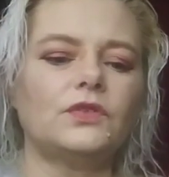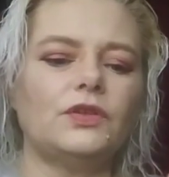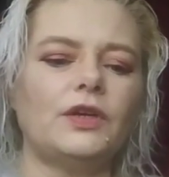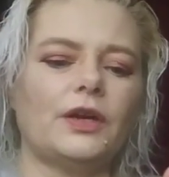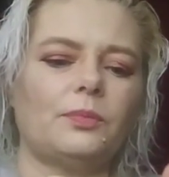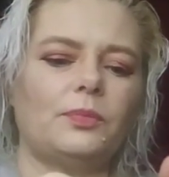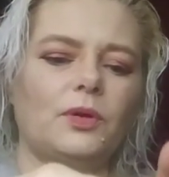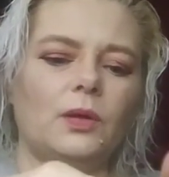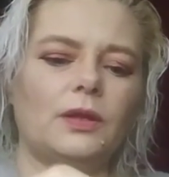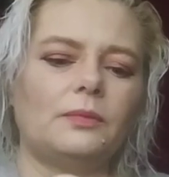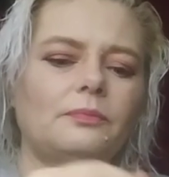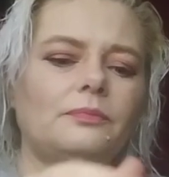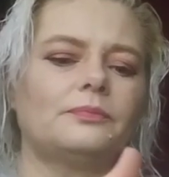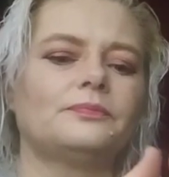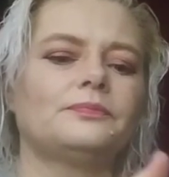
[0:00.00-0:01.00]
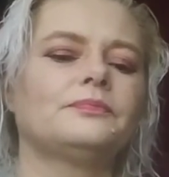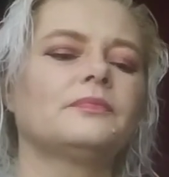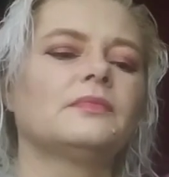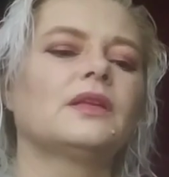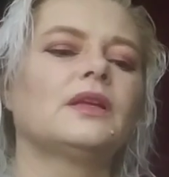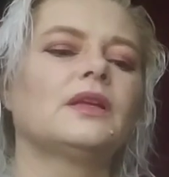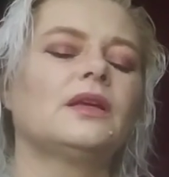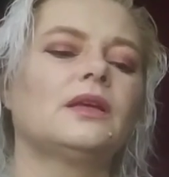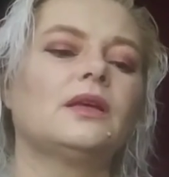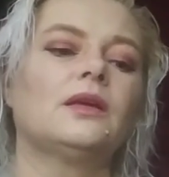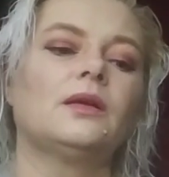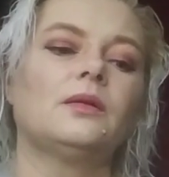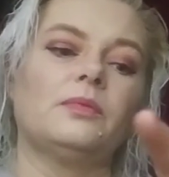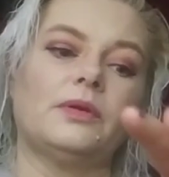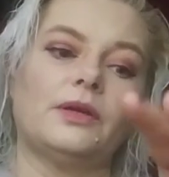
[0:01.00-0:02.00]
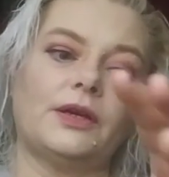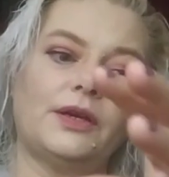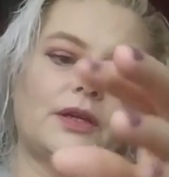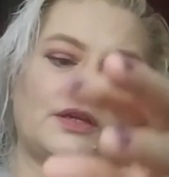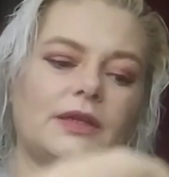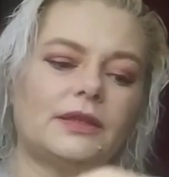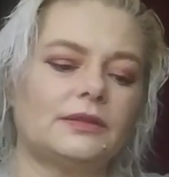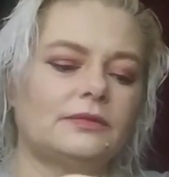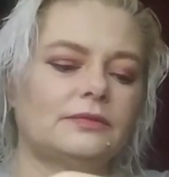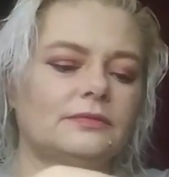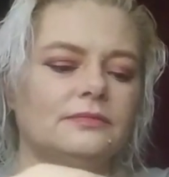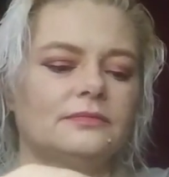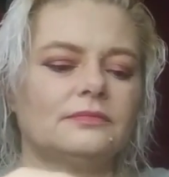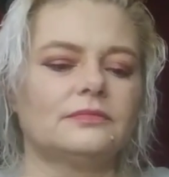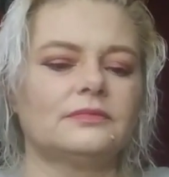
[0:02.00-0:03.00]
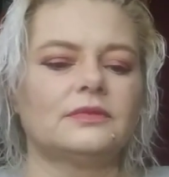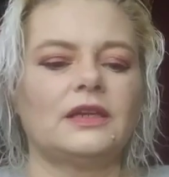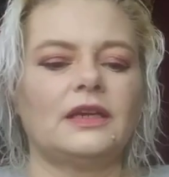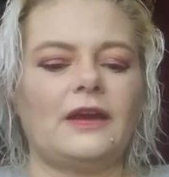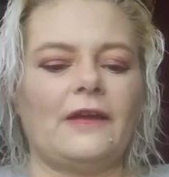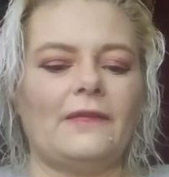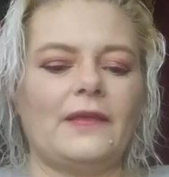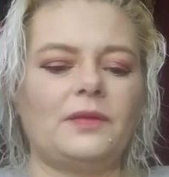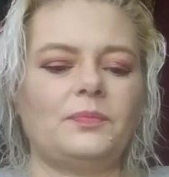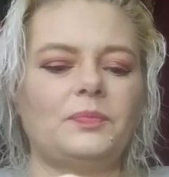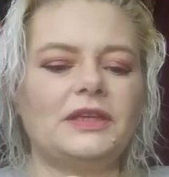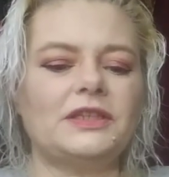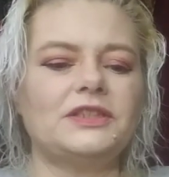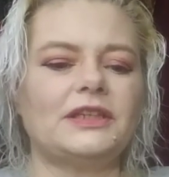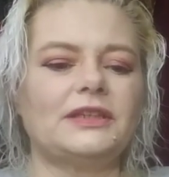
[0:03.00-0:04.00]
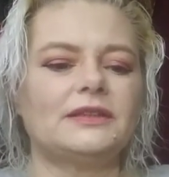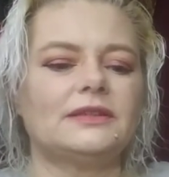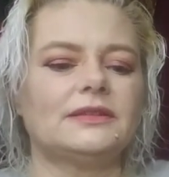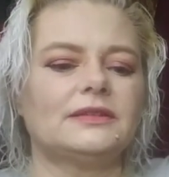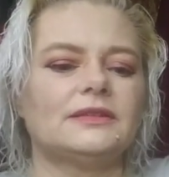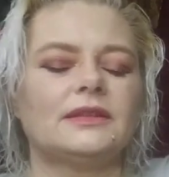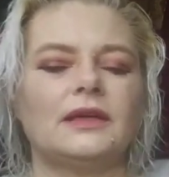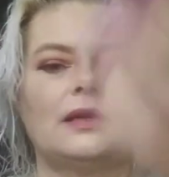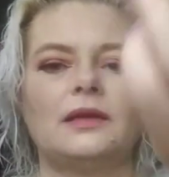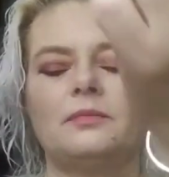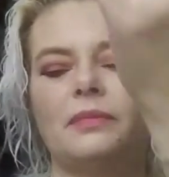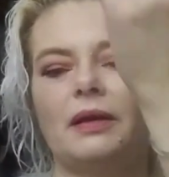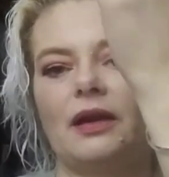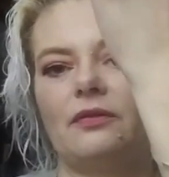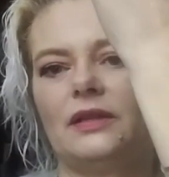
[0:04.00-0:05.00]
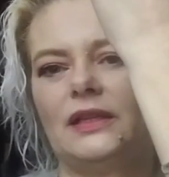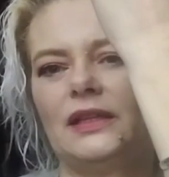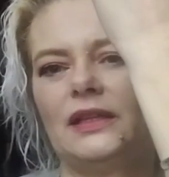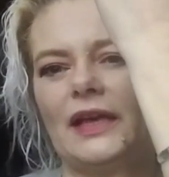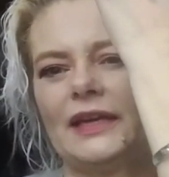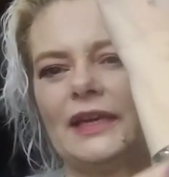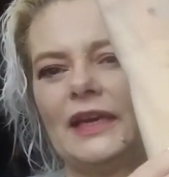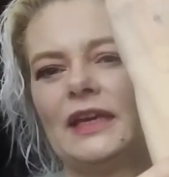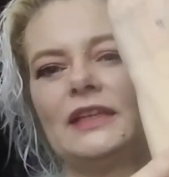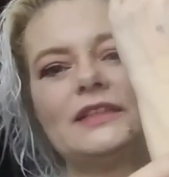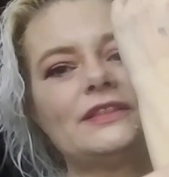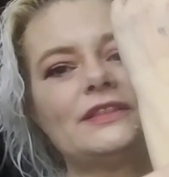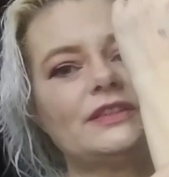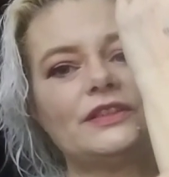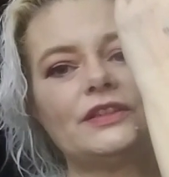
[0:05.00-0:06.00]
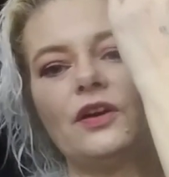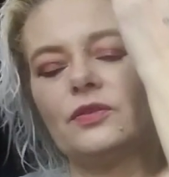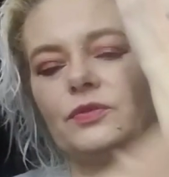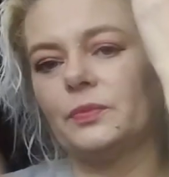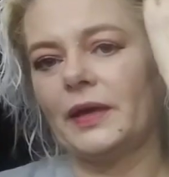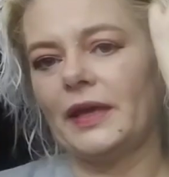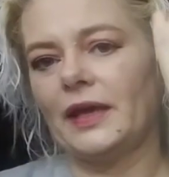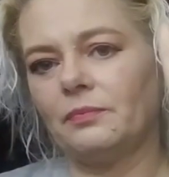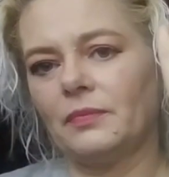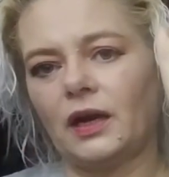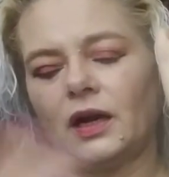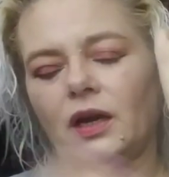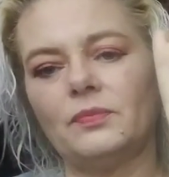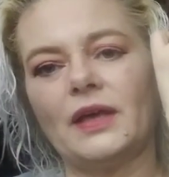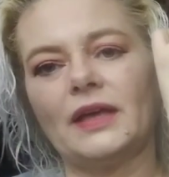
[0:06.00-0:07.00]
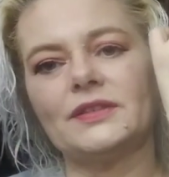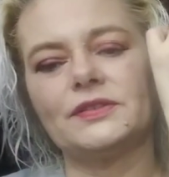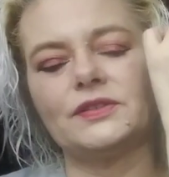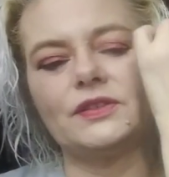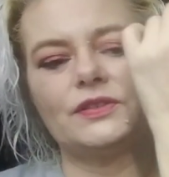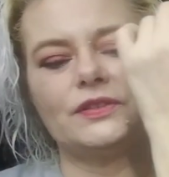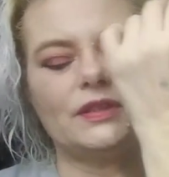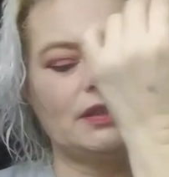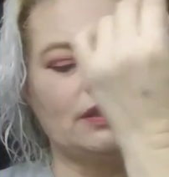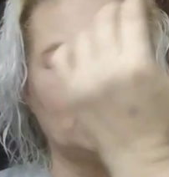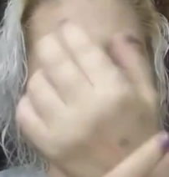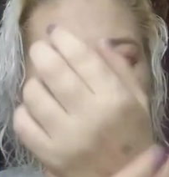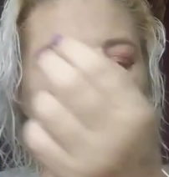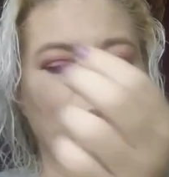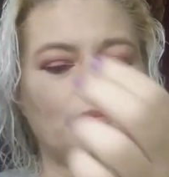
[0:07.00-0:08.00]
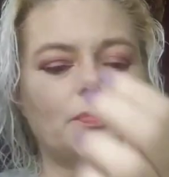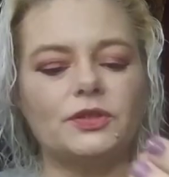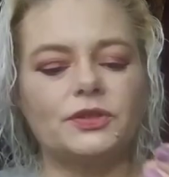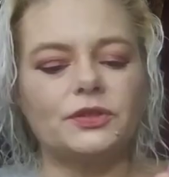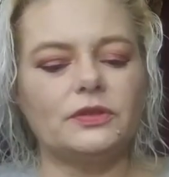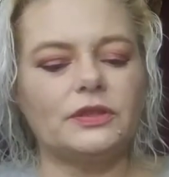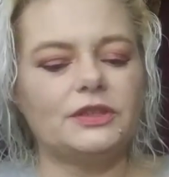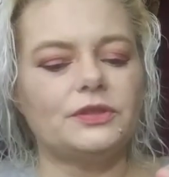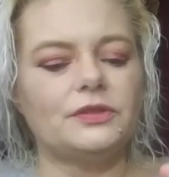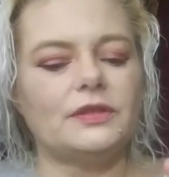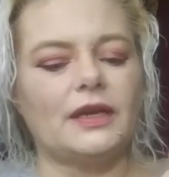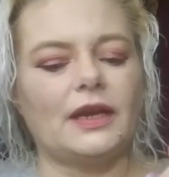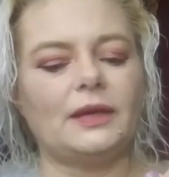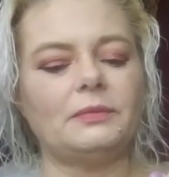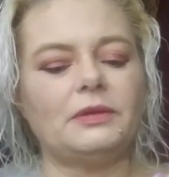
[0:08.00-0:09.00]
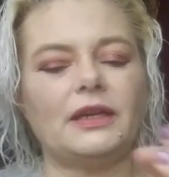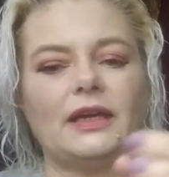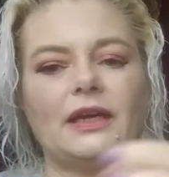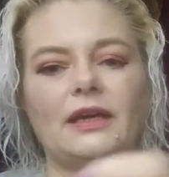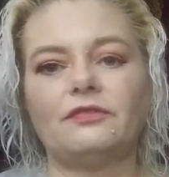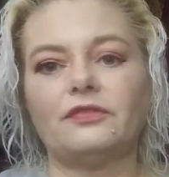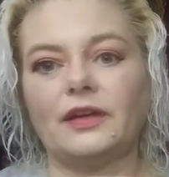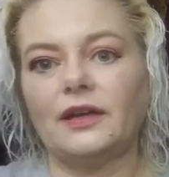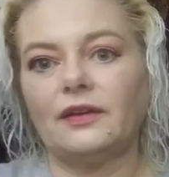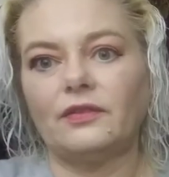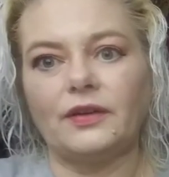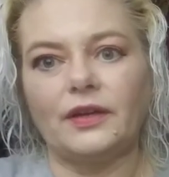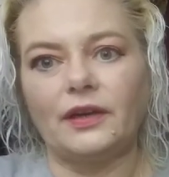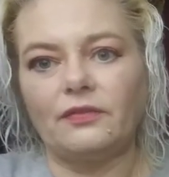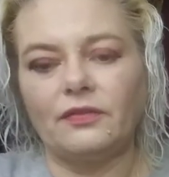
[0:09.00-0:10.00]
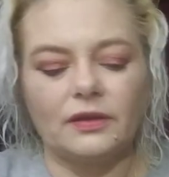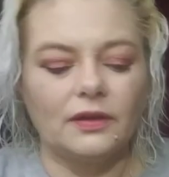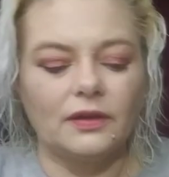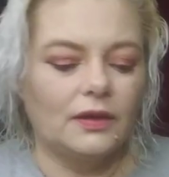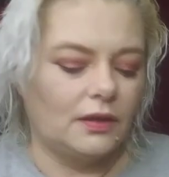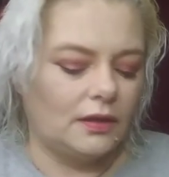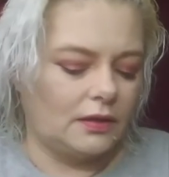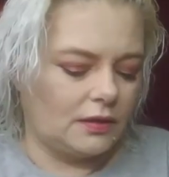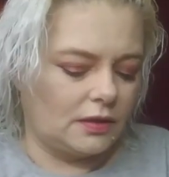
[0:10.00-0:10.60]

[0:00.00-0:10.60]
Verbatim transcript: You gotta pull them, put it on, and then pinch it. But I really like it. It still goes way up my arm. That's just an issue, a personal issue that I'm going to have forever and ever.